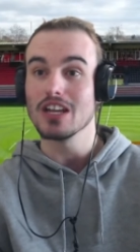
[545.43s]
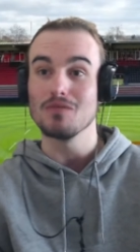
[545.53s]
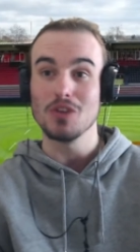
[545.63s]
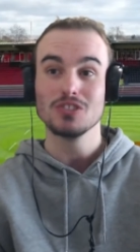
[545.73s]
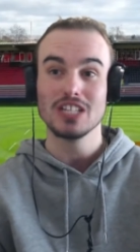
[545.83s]
give
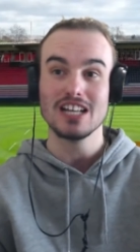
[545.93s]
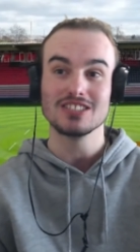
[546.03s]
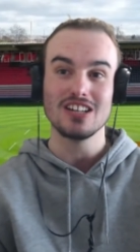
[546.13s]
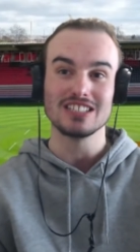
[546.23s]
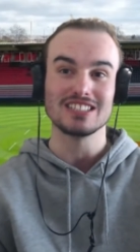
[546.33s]
no chance,
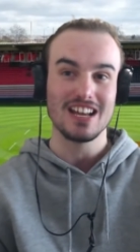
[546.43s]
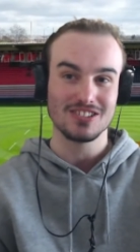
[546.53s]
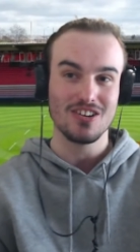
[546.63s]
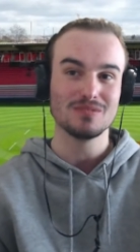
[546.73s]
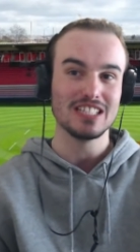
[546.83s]
guys. It's our
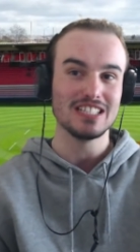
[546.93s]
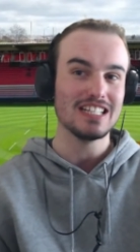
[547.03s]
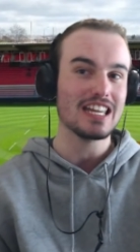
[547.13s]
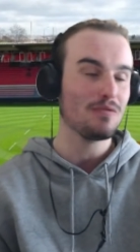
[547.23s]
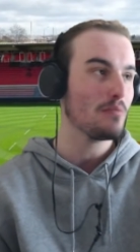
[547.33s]
time, says
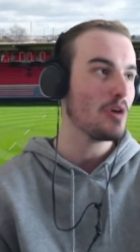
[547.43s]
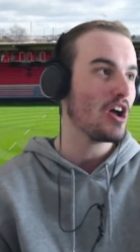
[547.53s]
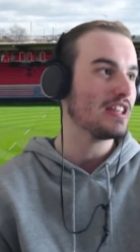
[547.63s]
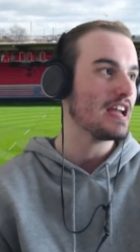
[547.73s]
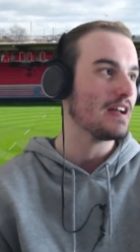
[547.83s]
Neki
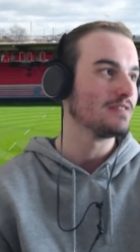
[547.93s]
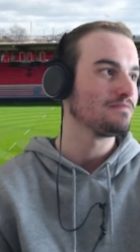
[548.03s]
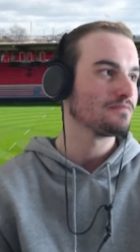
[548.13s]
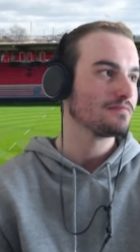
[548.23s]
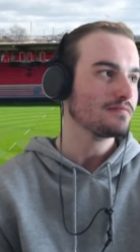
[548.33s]
Fomai there.
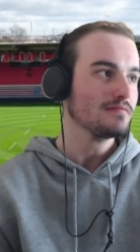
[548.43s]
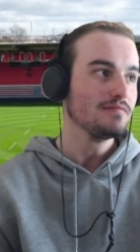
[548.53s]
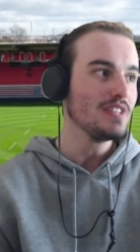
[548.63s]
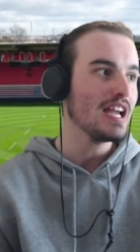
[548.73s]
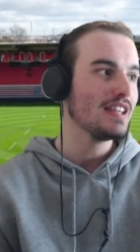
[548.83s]

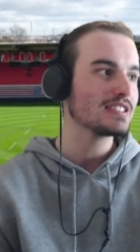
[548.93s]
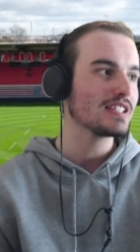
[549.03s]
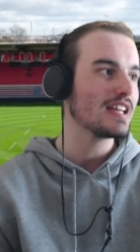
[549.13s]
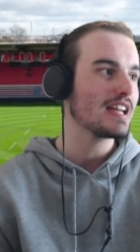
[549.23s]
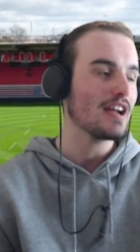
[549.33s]
And that's the
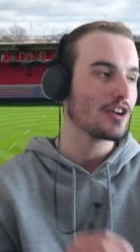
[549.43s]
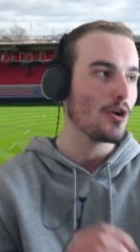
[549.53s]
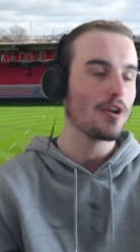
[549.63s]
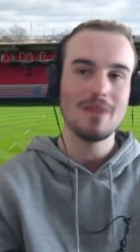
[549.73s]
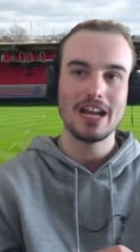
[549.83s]
thing. They've
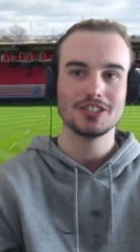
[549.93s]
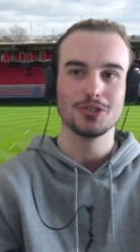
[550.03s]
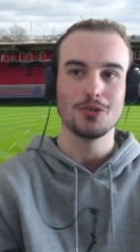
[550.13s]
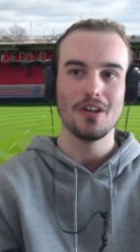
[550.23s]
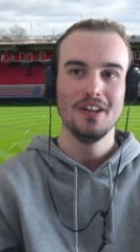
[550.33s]
got to make
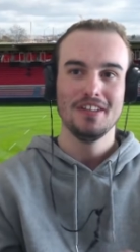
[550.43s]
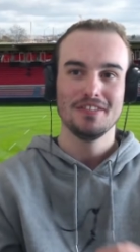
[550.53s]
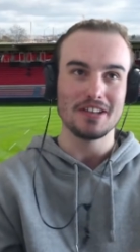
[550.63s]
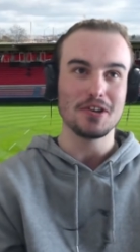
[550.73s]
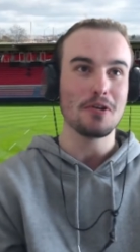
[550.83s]
sure
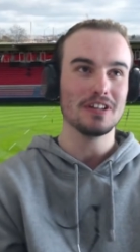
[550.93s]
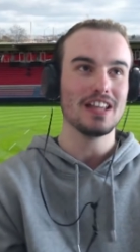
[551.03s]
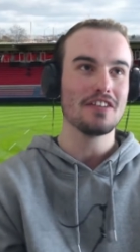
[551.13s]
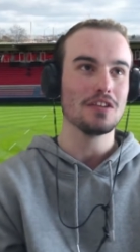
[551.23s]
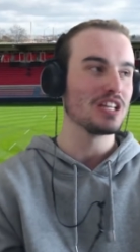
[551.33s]
they don't
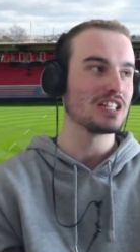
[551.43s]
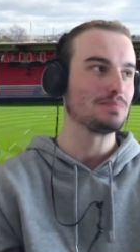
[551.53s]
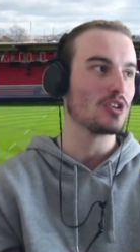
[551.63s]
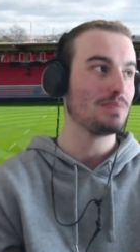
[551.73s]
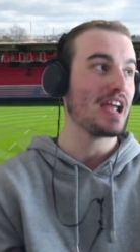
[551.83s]
allow the
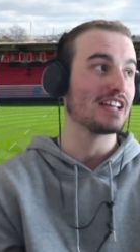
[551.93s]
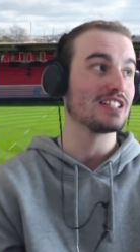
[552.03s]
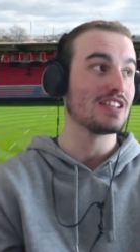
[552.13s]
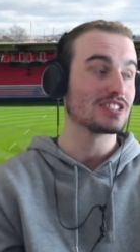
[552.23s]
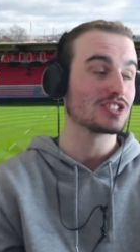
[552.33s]
Blitzboks back
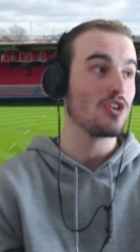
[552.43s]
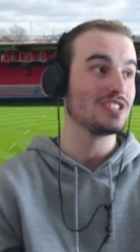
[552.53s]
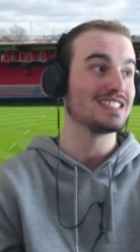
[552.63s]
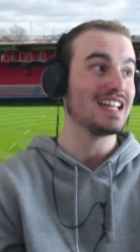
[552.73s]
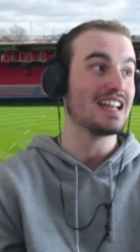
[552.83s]
into this
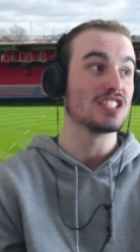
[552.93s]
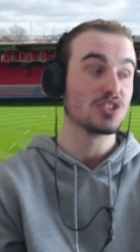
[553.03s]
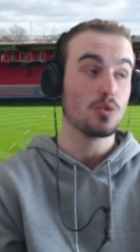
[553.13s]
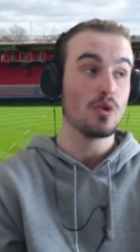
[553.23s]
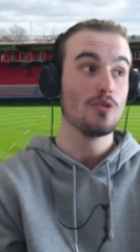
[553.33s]
contest. It is
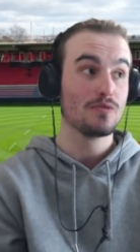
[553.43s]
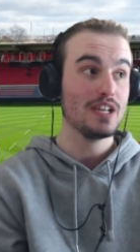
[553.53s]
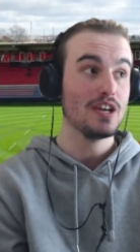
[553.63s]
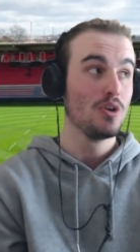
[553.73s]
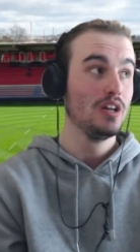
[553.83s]

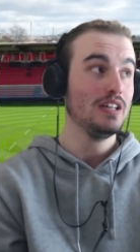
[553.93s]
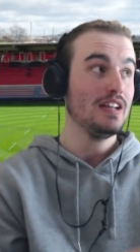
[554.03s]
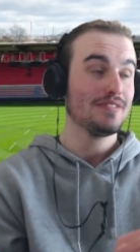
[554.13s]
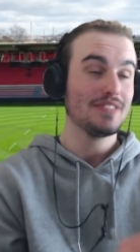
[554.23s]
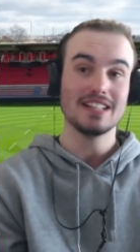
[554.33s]
12-0.
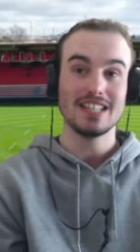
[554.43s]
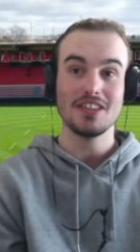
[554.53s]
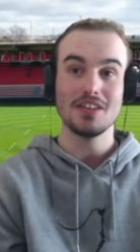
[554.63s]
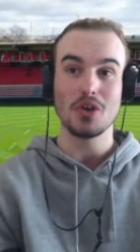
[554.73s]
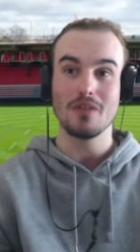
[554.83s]
That's how
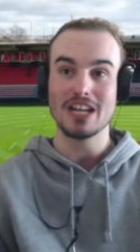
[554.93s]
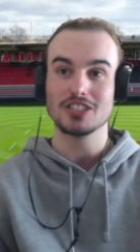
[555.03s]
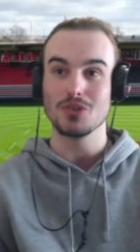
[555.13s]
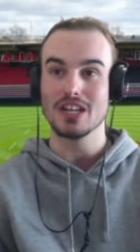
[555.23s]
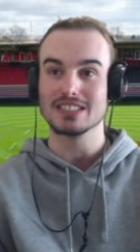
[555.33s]
they've got to make
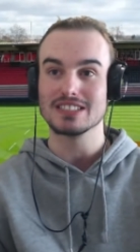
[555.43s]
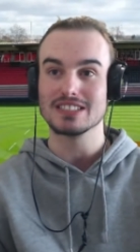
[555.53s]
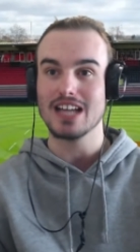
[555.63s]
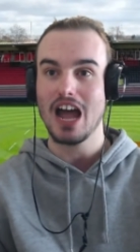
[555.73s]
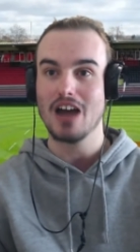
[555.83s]
sure that it
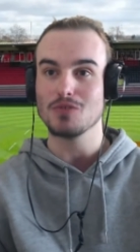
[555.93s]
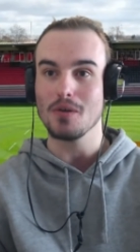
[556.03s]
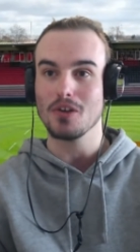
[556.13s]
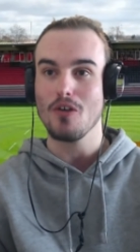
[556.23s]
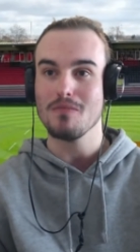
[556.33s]
stays at
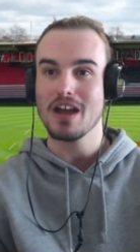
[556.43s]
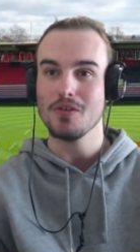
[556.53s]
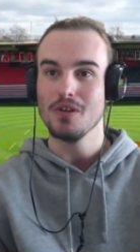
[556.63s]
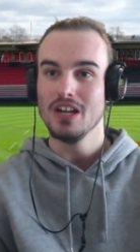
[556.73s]
halftime. Go Manu.